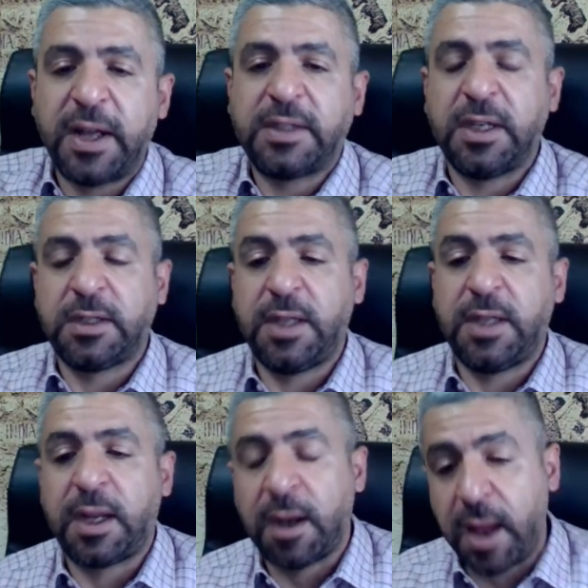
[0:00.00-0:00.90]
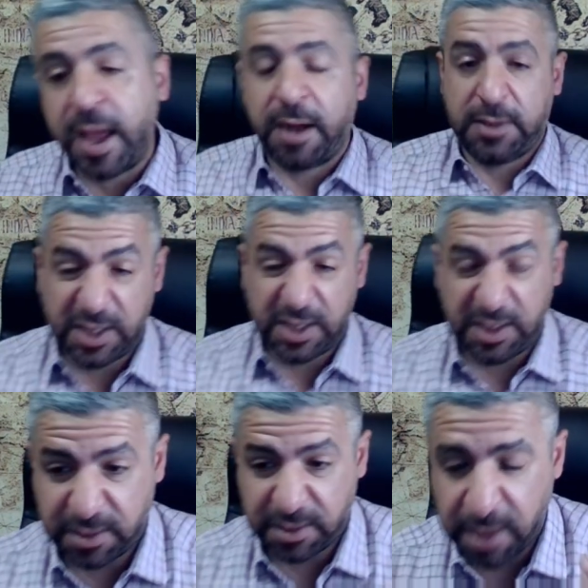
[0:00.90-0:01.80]
cystic air
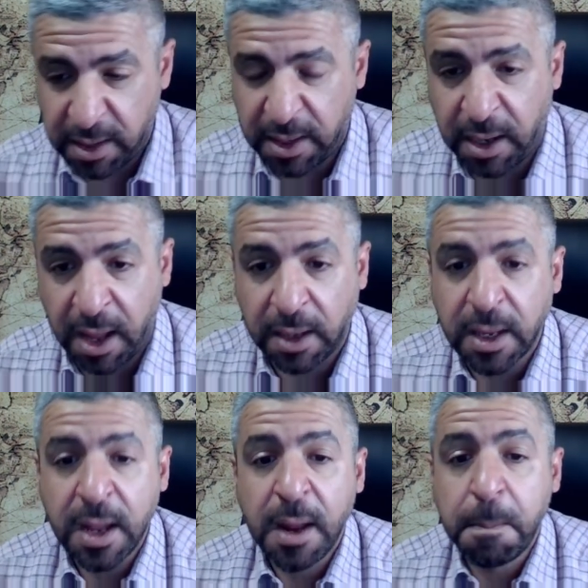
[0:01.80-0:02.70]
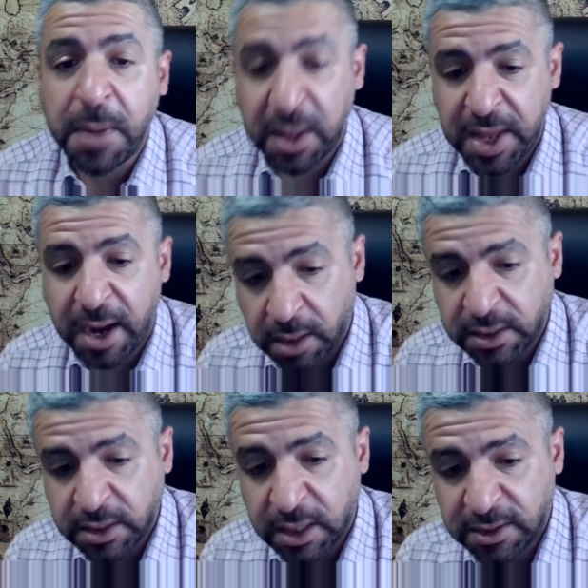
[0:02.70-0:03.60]
cysts in the lung, but they are not
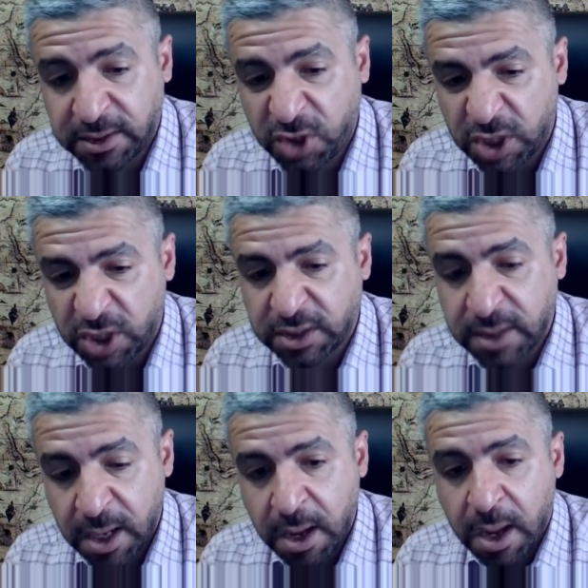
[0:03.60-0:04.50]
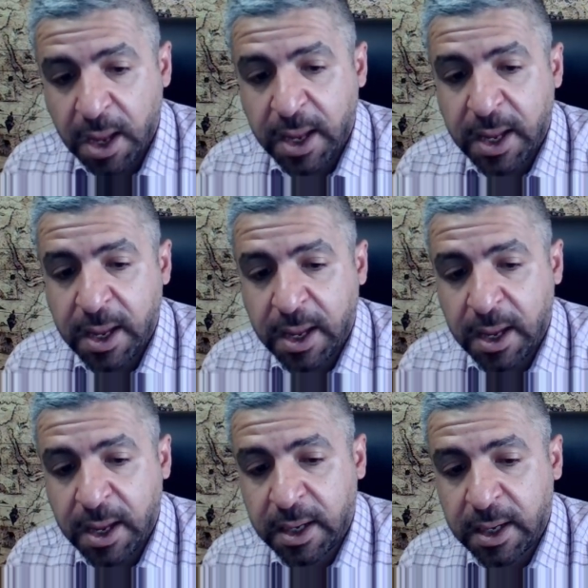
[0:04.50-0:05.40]
air cysts, just
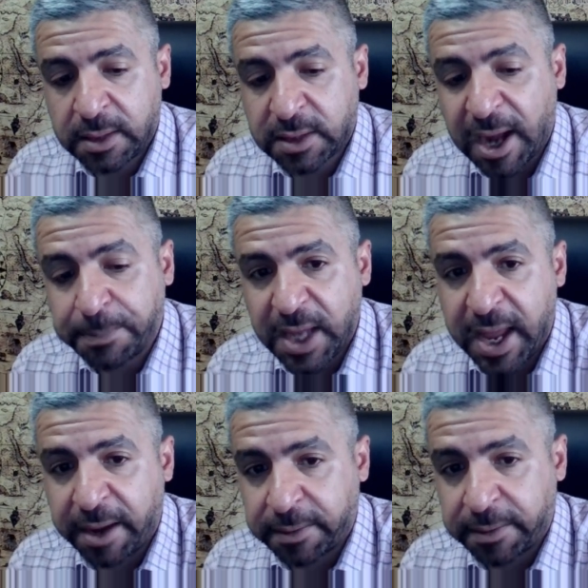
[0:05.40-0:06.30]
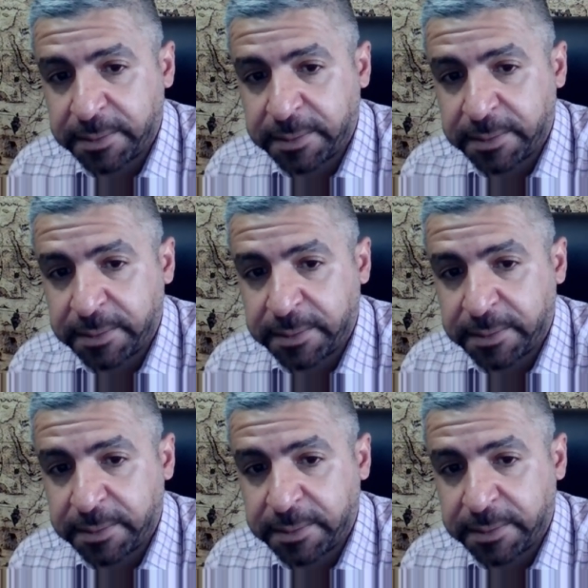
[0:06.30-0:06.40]
trapped air.